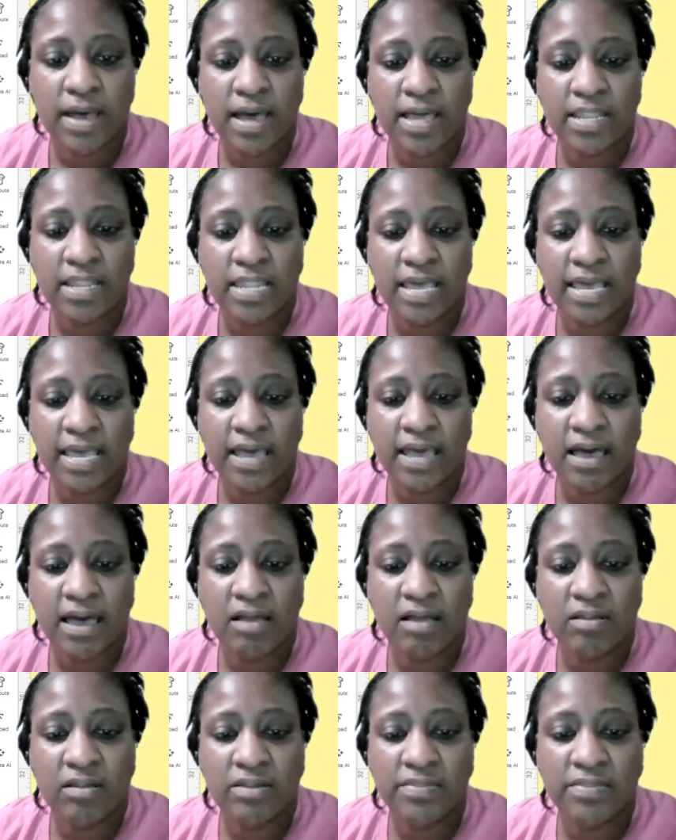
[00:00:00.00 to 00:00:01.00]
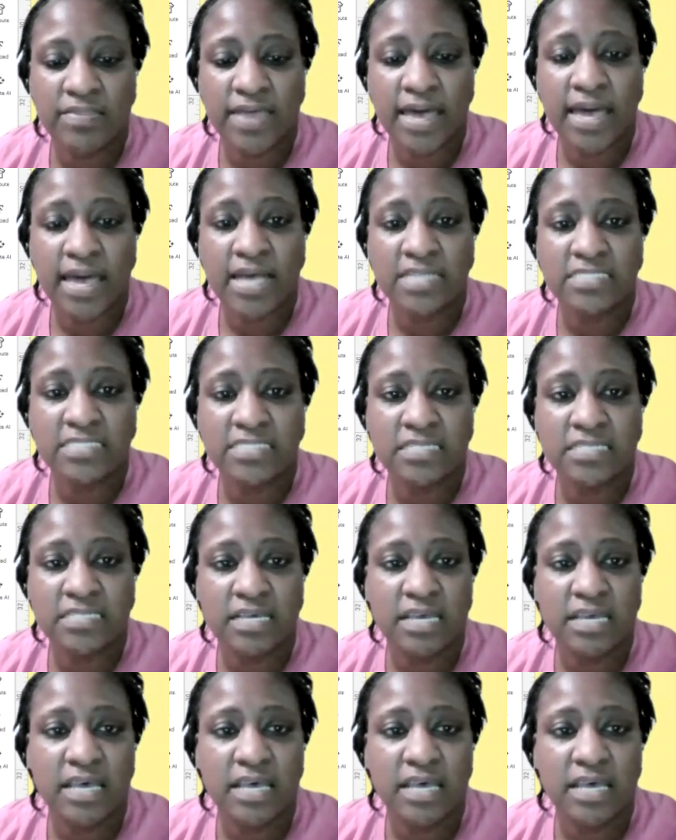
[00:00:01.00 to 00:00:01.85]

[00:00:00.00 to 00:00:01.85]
So I'm going to highlight all of that.